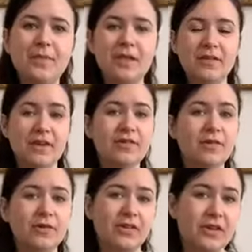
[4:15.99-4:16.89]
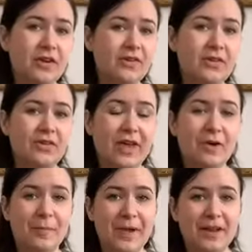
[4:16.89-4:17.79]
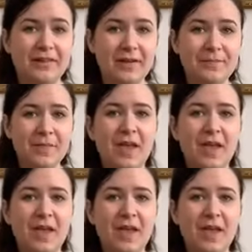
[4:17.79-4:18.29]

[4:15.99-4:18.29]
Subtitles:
There is lots that you can do to help manage it.